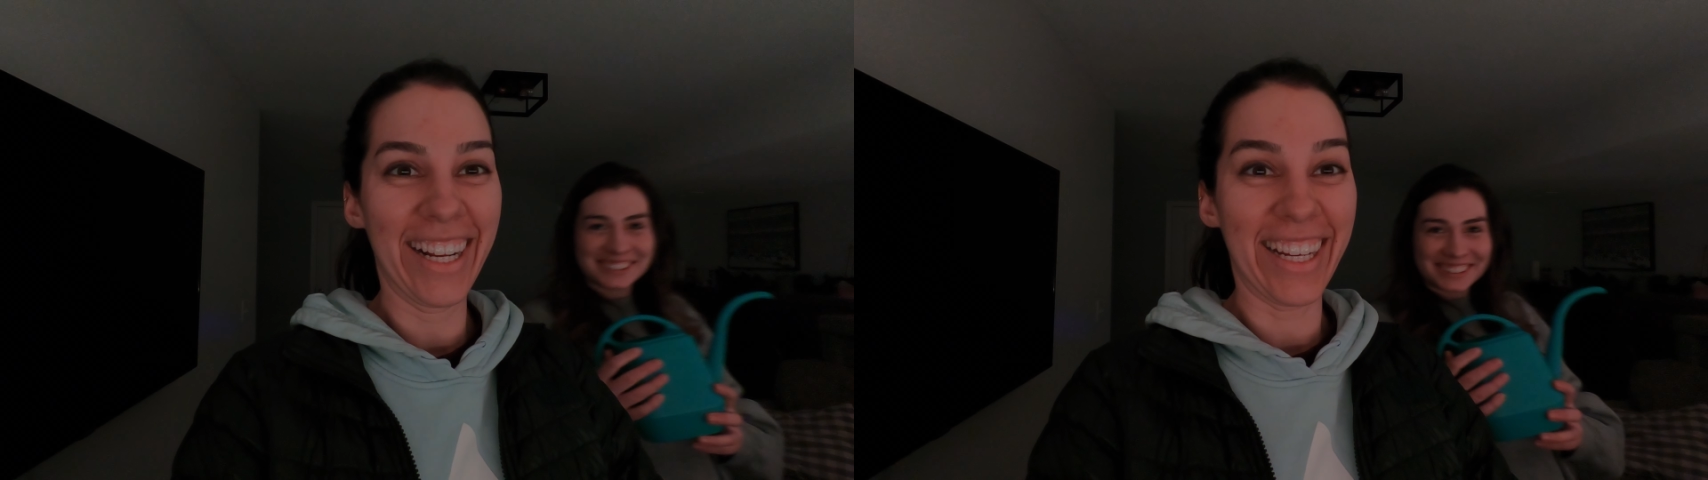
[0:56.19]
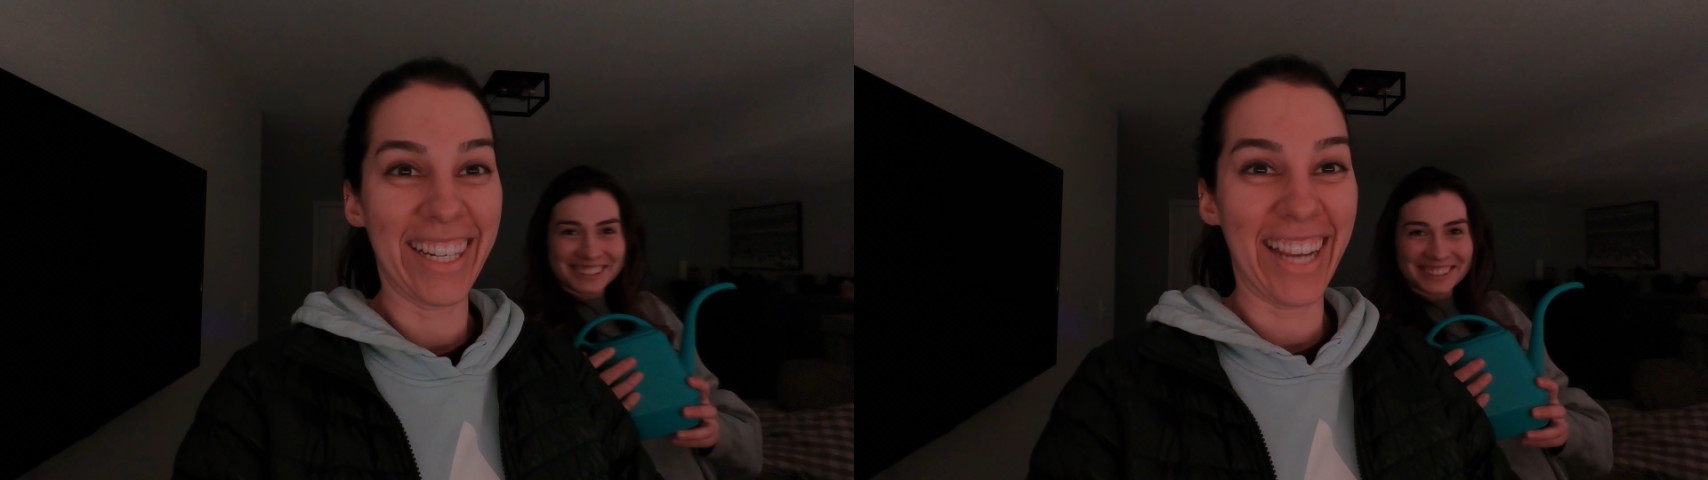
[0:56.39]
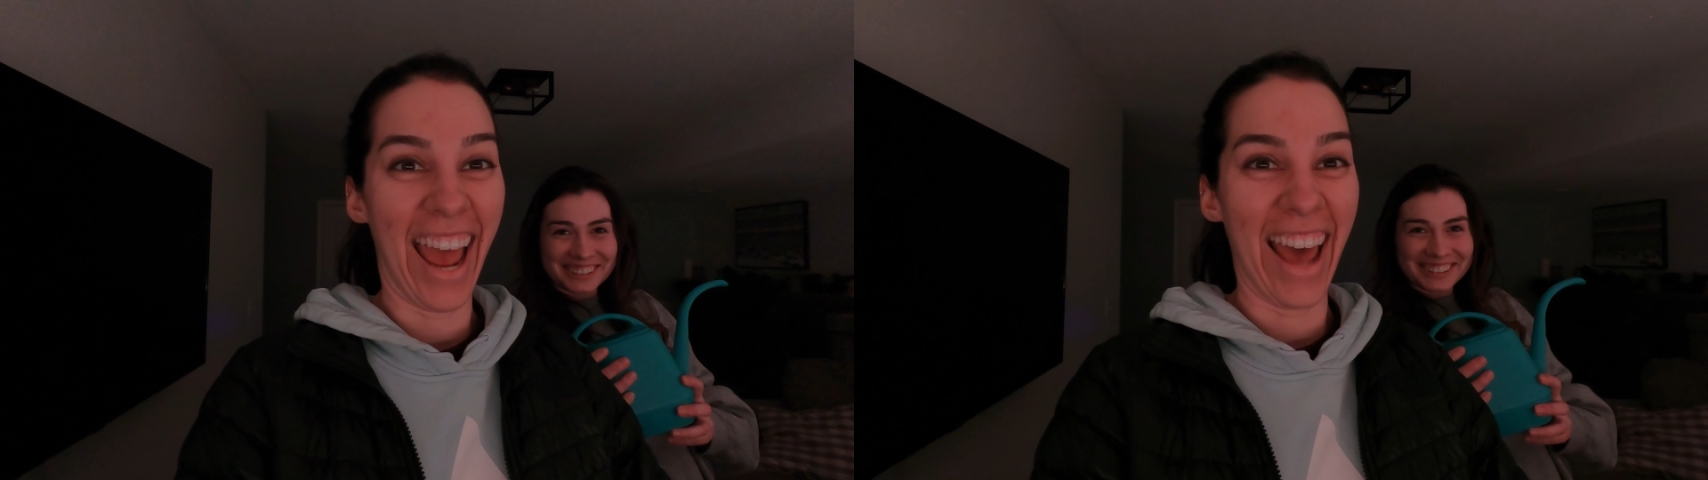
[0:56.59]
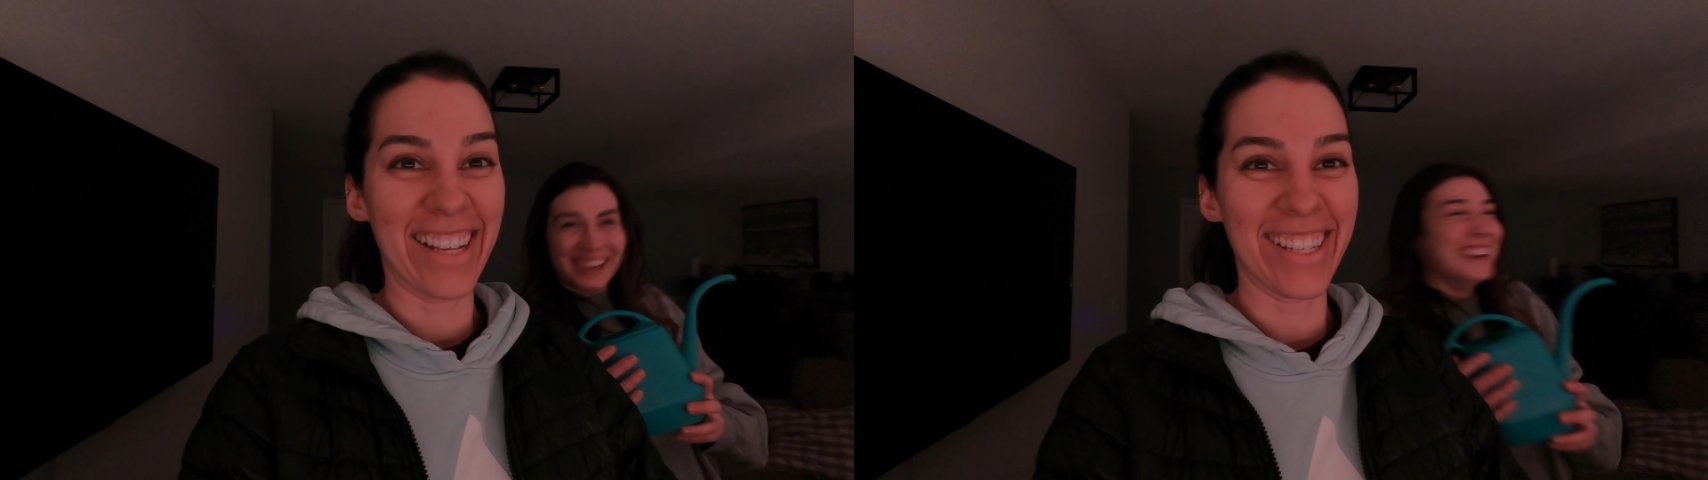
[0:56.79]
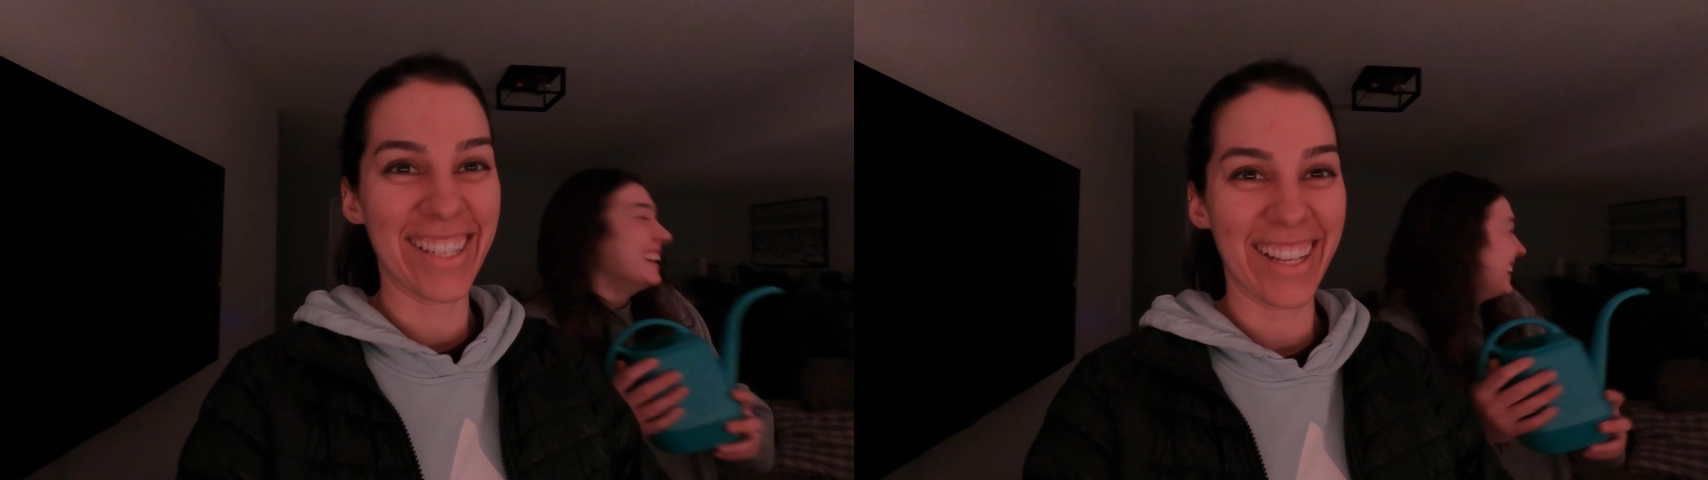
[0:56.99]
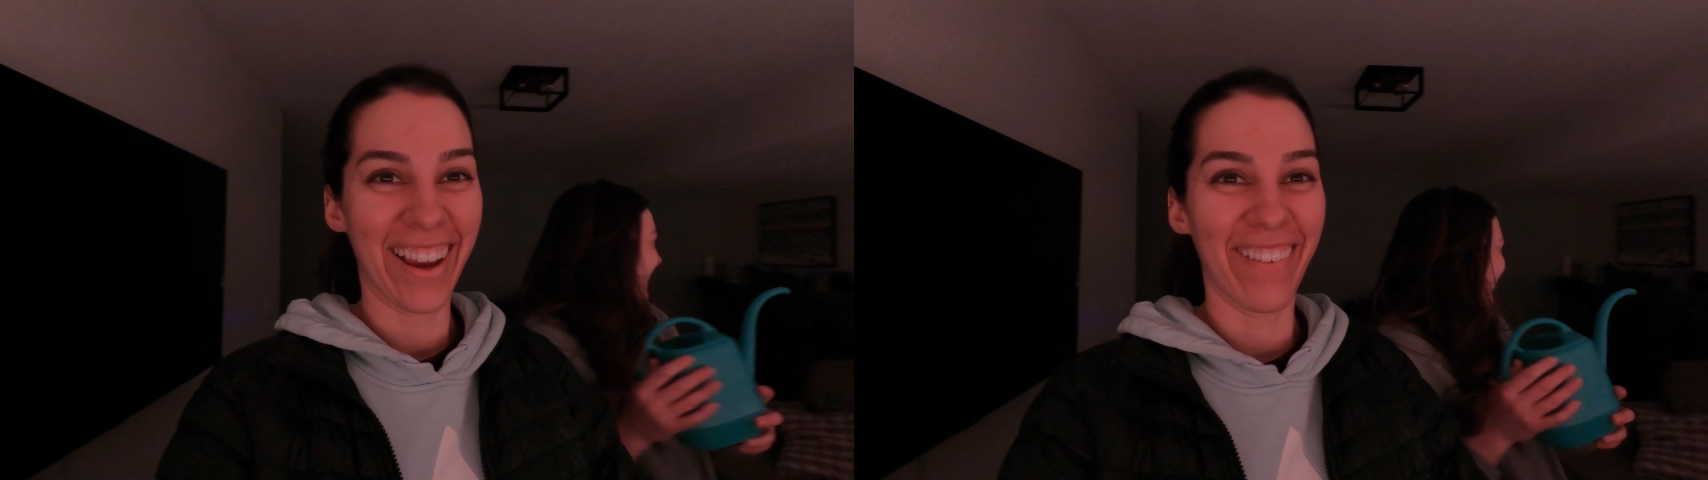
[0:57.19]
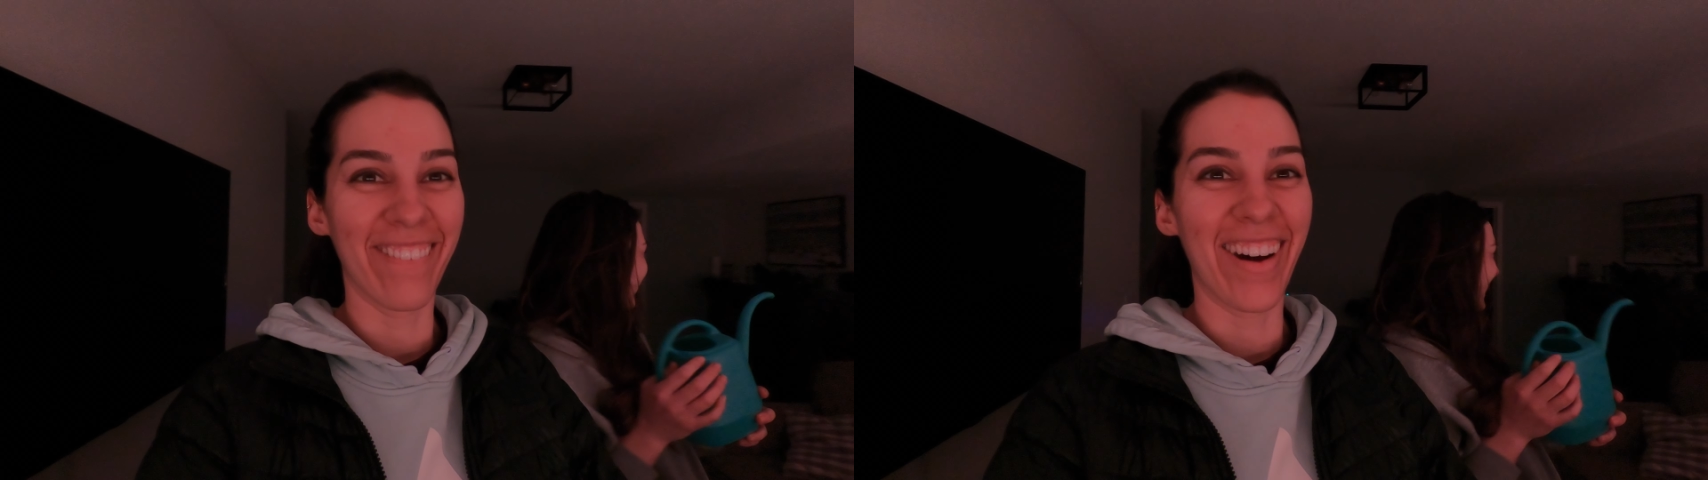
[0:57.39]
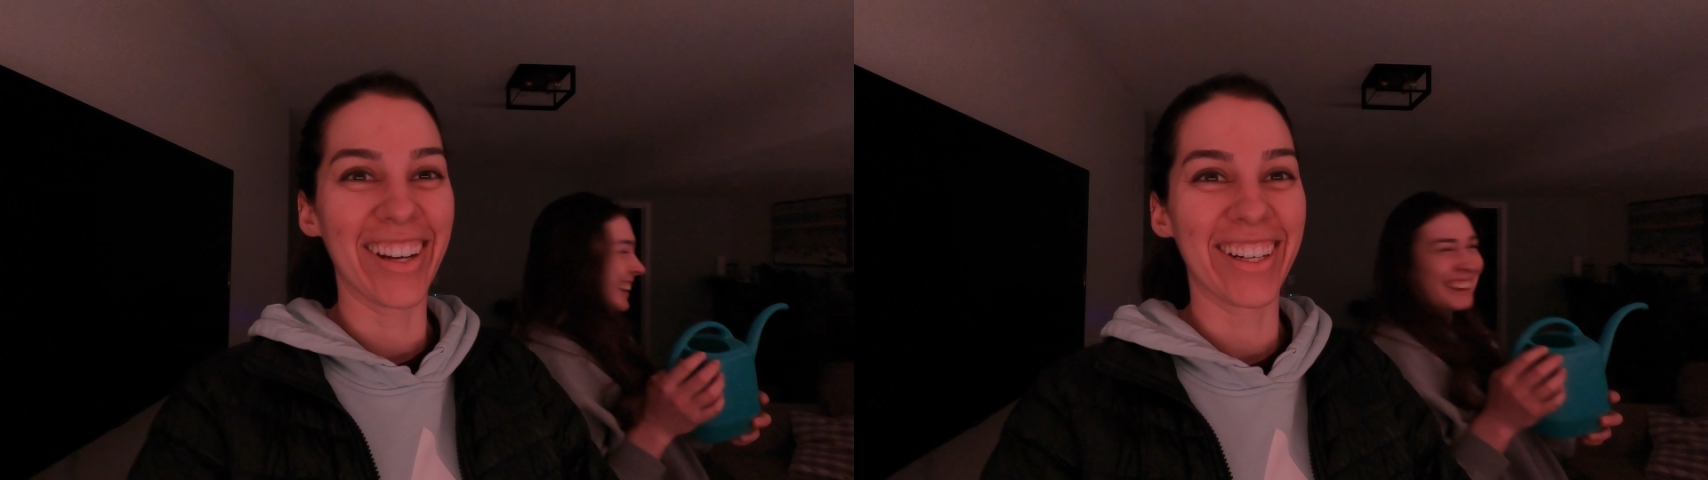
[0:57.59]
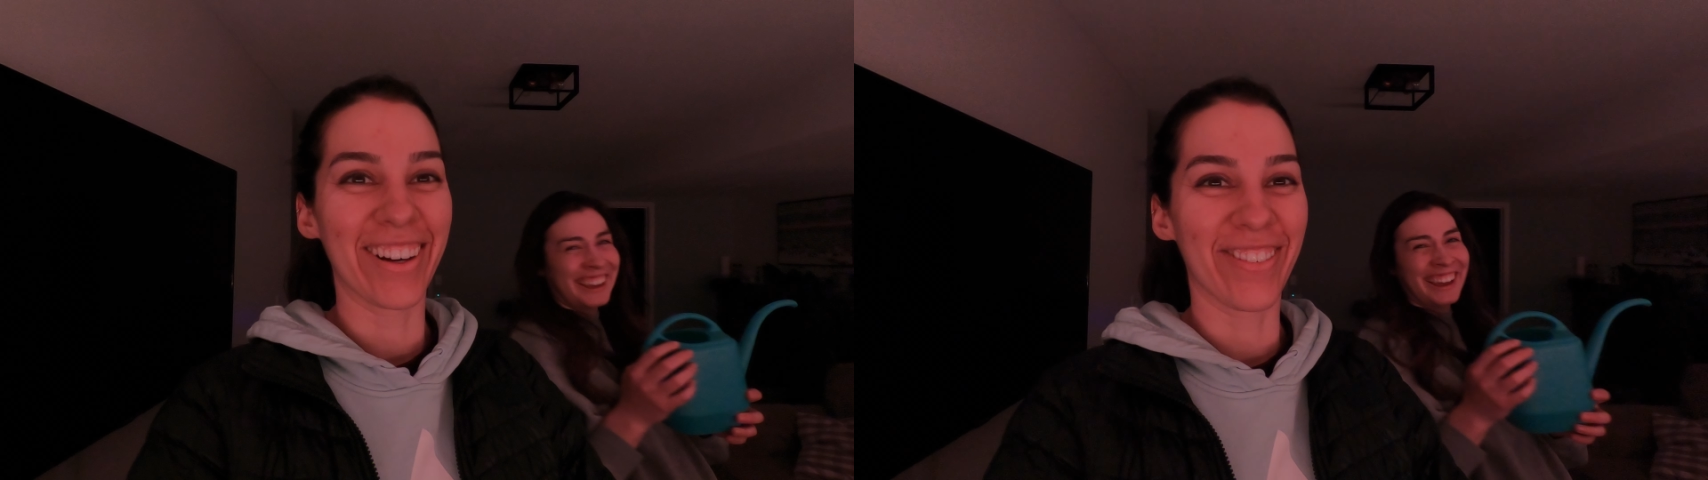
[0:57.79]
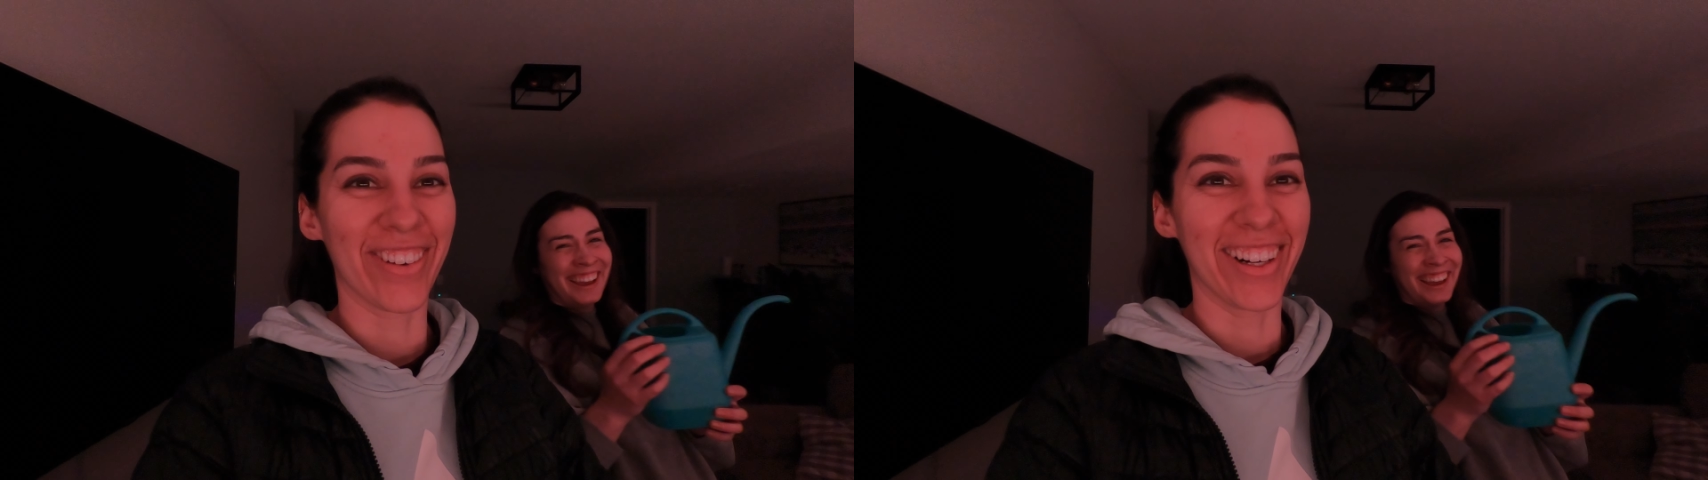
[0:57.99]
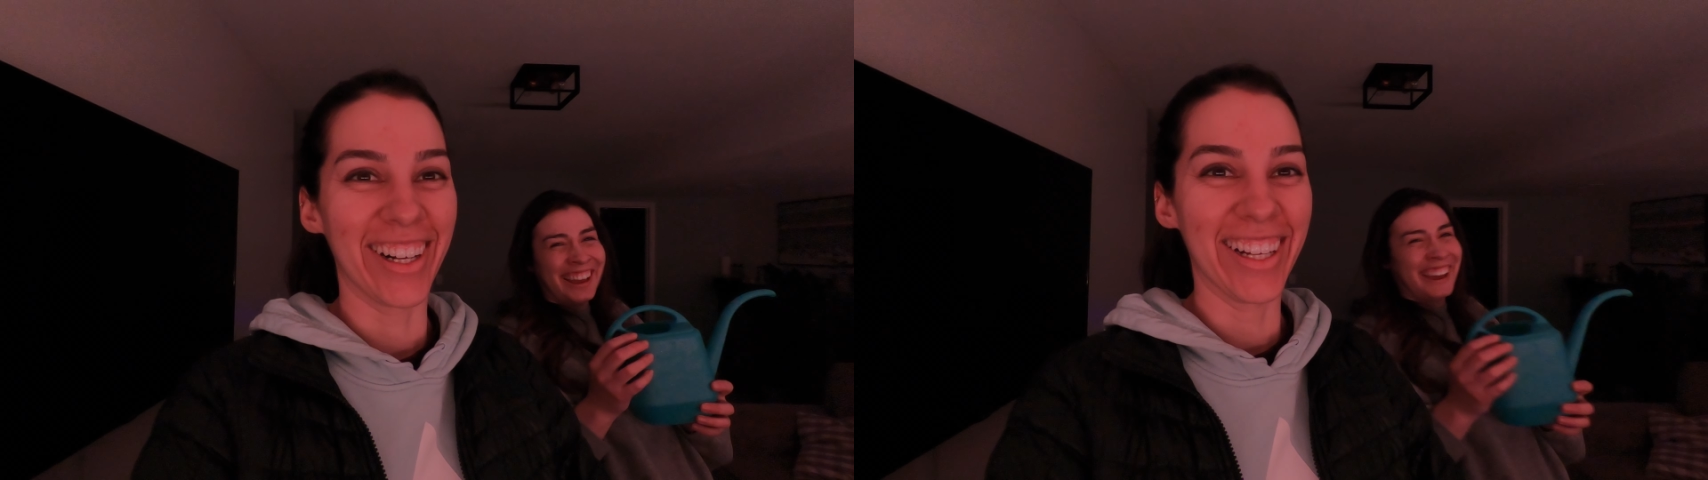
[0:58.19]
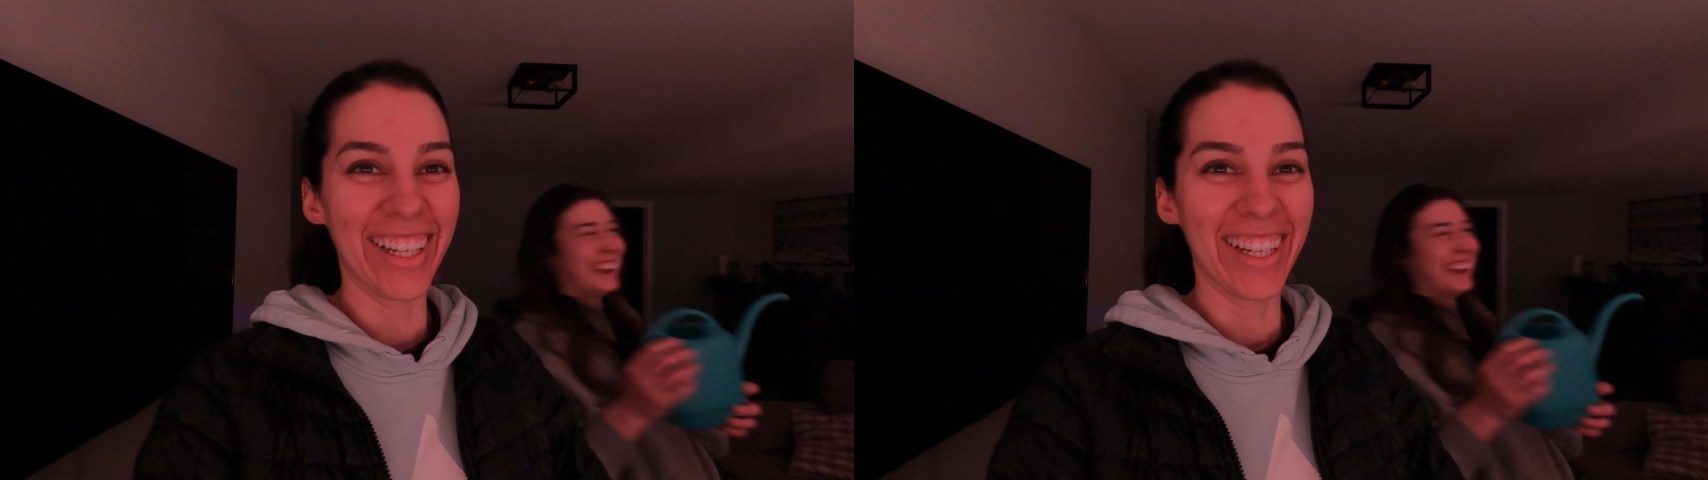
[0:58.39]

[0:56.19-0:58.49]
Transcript: Yes. Wonderful.